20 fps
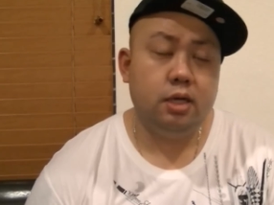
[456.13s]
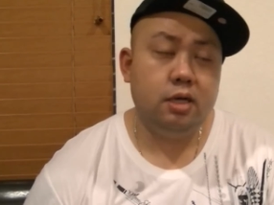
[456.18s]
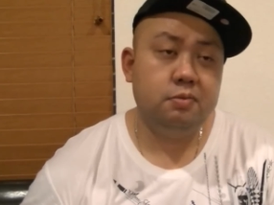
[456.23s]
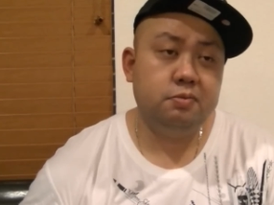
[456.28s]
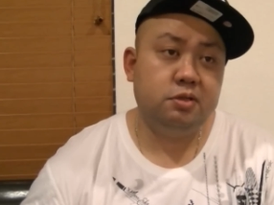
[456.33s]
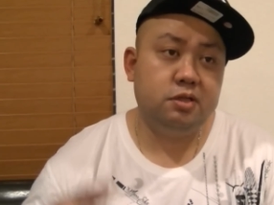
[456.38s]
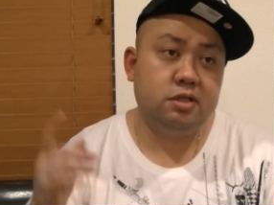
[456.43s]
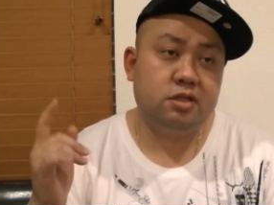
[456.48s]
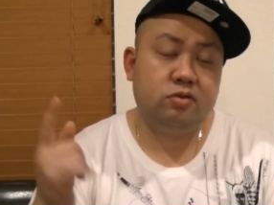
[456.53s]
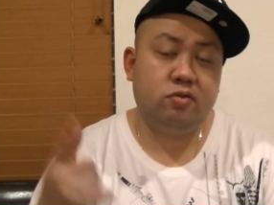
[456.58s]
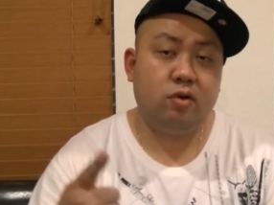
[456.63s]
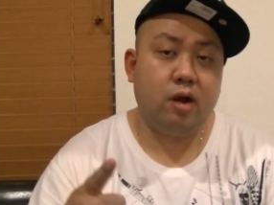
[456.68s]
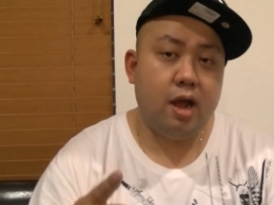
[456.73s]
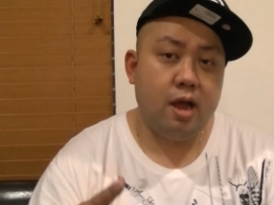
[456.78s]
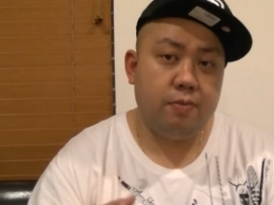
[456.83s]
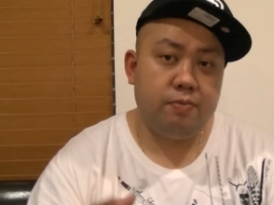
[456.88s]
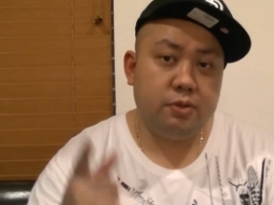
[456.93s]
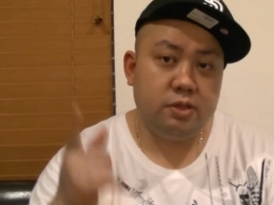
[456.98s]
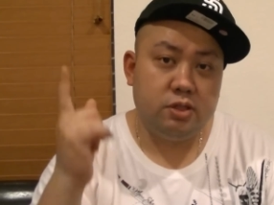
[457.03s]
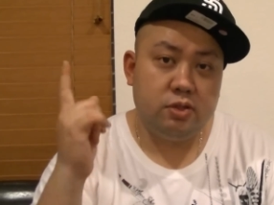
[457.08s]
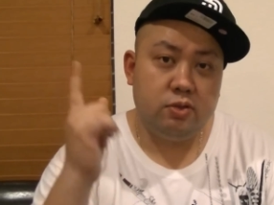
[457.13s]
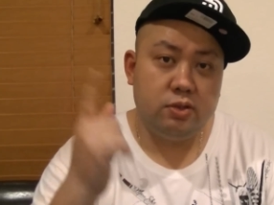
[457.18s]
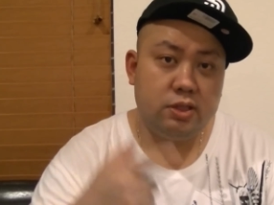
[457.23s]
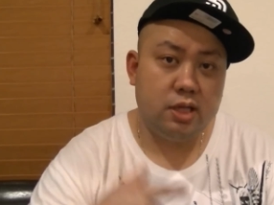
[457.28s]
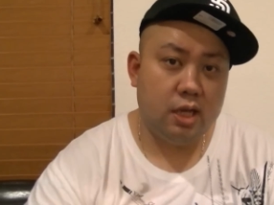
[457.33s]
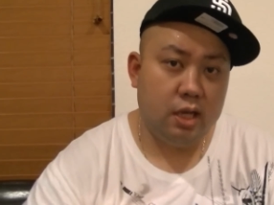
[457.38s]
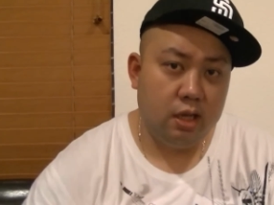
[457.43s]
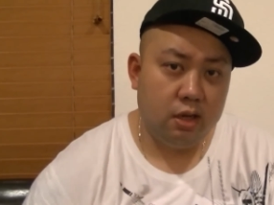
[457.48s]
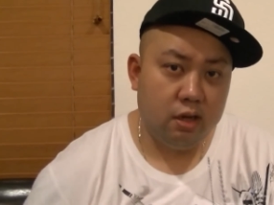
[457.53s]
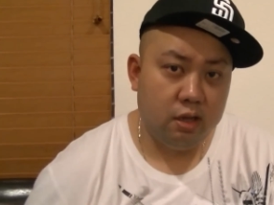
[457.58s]
I'm subscribed. As soon
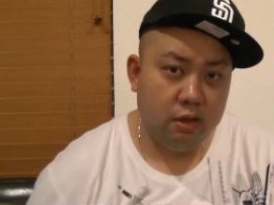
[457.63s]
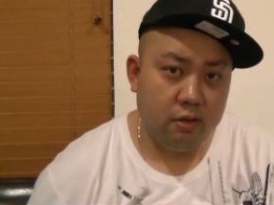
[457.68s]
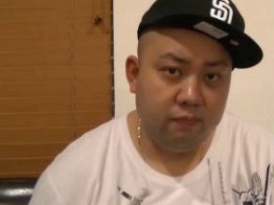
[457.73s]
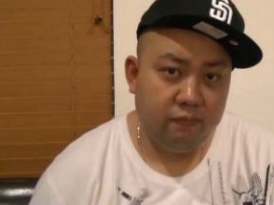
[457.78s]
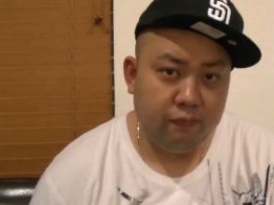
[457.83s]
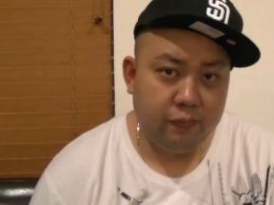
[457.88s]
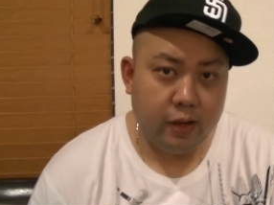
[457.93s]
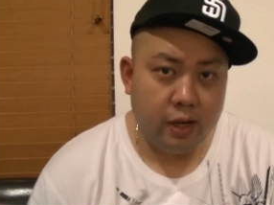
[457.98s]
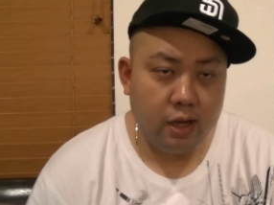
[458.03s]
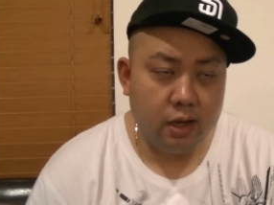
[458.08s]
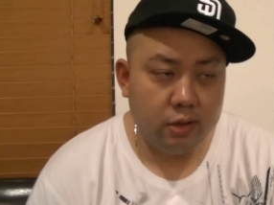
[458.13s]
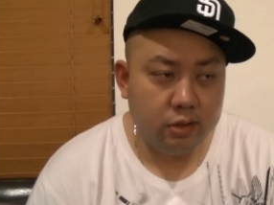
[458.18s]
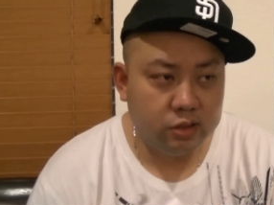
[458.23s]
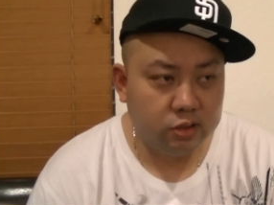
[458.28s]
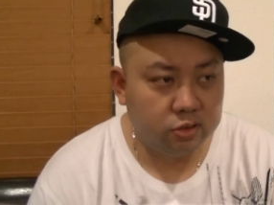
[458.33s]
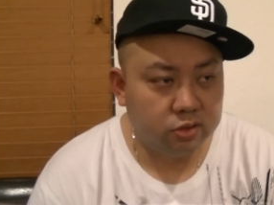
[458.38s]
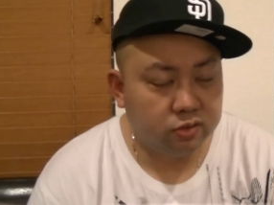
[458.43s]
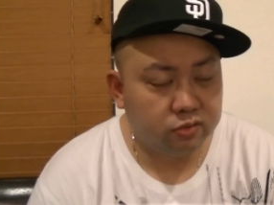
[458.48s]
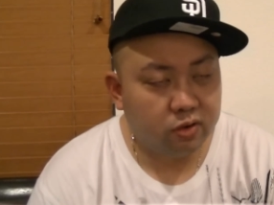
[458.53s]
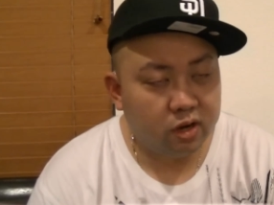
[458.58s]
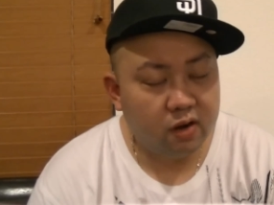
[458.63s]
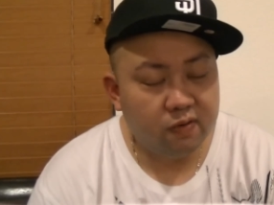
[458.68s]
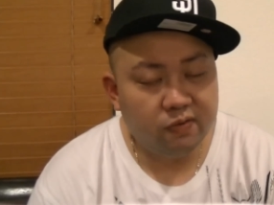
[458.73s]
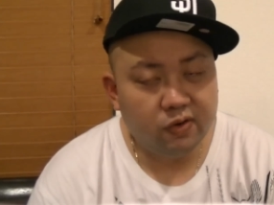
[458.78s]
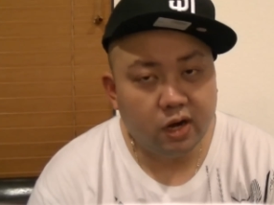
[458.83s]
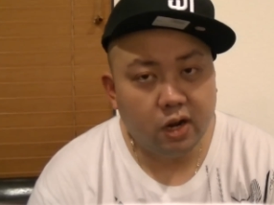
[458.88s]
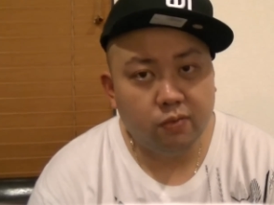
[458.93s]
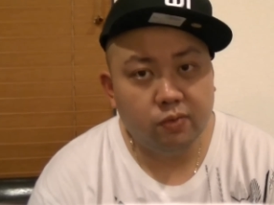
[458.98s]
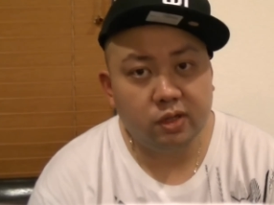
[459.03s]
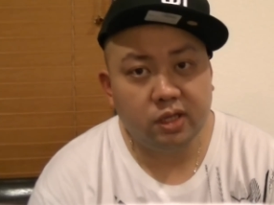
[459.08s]
as I hit 500
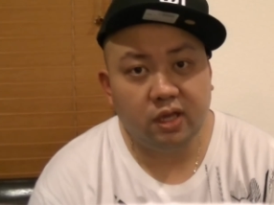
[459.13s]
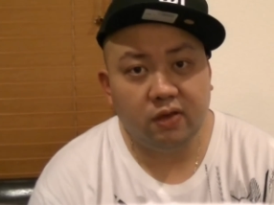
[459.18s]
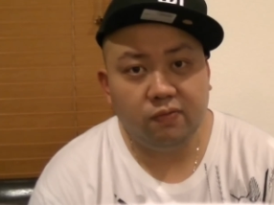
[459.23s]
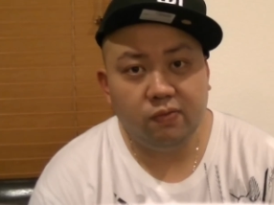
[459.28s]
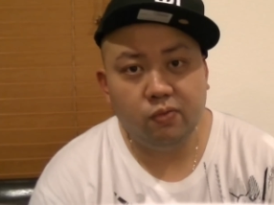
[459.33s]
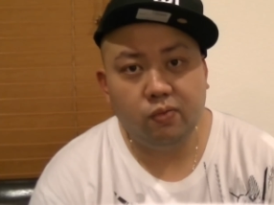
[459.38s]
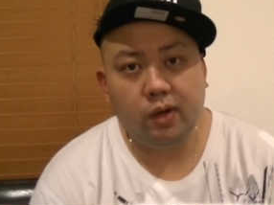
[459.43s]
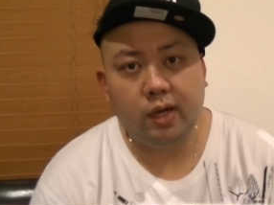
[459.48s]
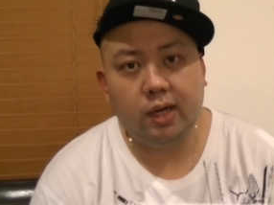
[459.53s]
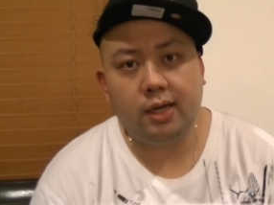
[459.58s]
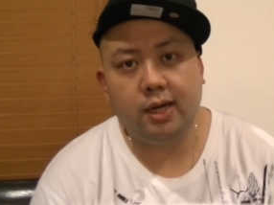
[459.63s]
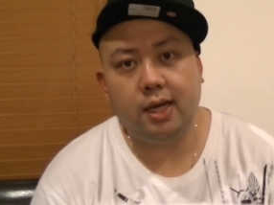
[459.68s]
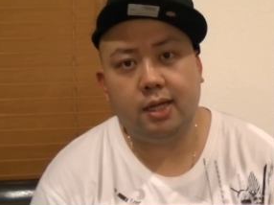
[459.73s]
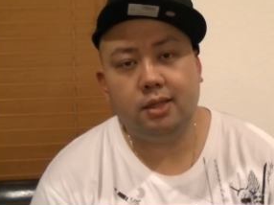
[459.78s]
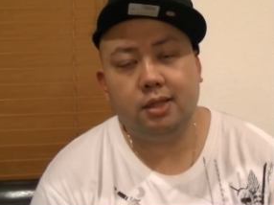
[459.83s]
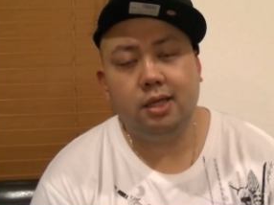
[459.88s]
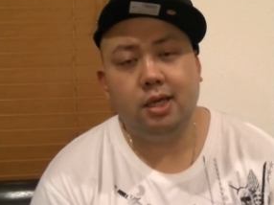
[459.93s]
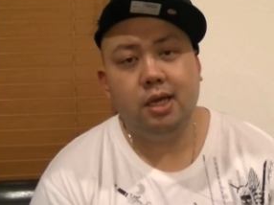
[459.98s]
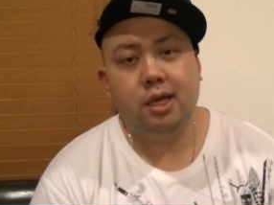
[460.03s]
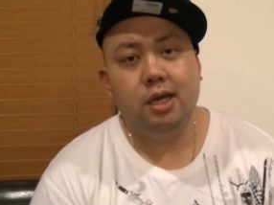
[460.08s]
subscribers, I will give away that